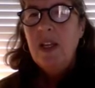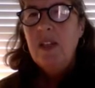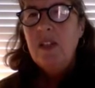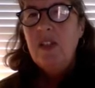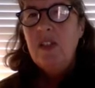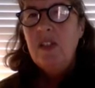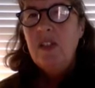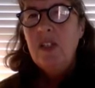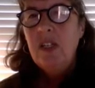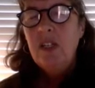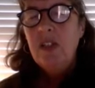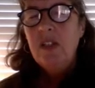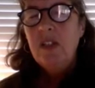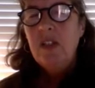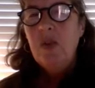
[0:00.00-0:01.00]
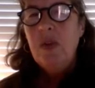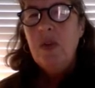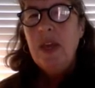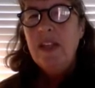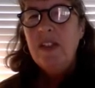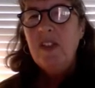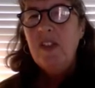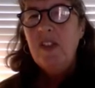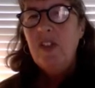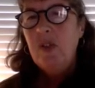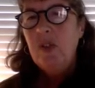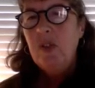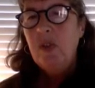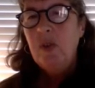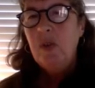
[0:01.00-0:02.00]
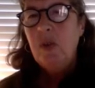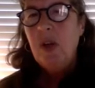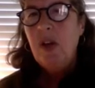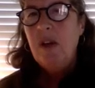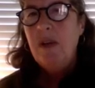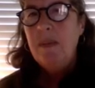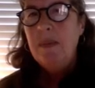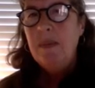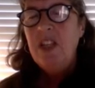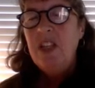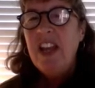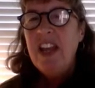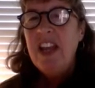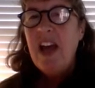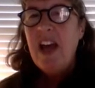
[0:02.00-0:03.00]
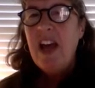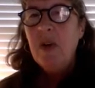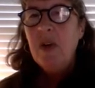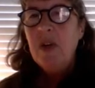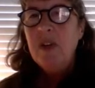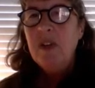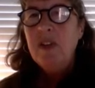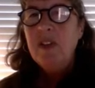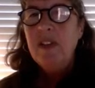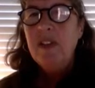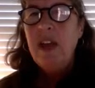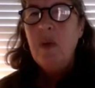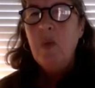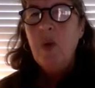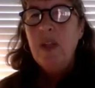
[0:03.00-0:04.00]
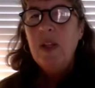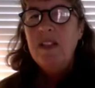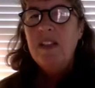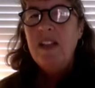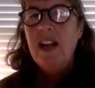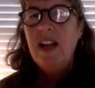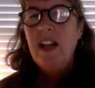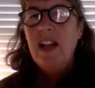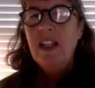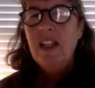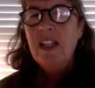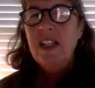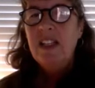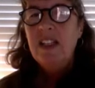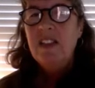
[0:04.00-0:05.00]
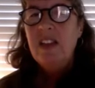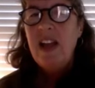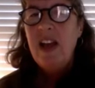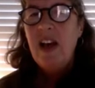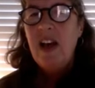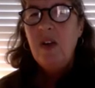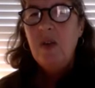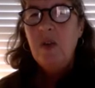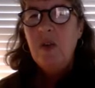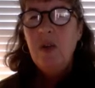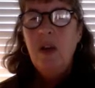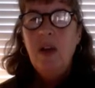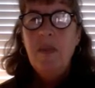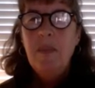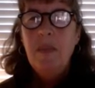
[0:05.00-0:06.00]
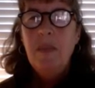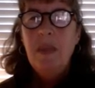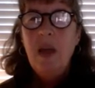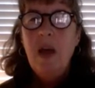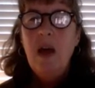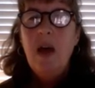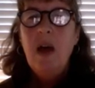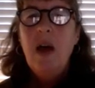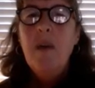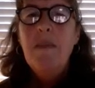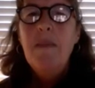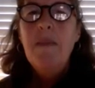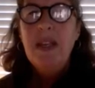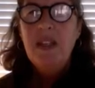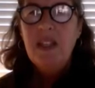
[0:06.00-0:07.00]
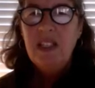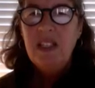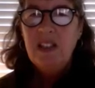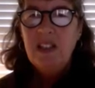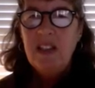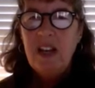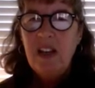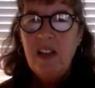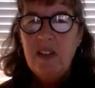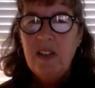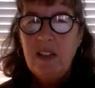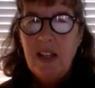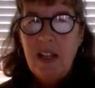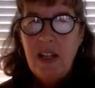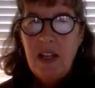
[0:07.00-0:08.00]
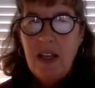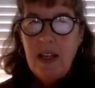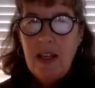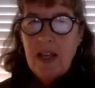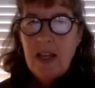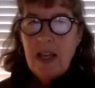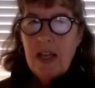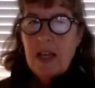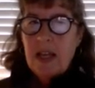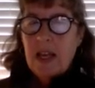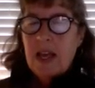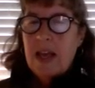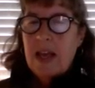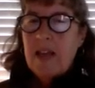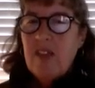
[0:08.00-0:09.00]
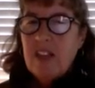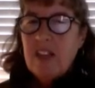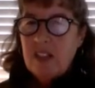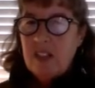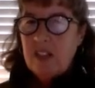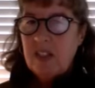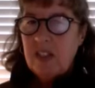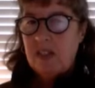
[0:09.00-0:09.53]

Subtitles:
till you get to 10 hours, and that one cell is now 1,000,000 cells. And this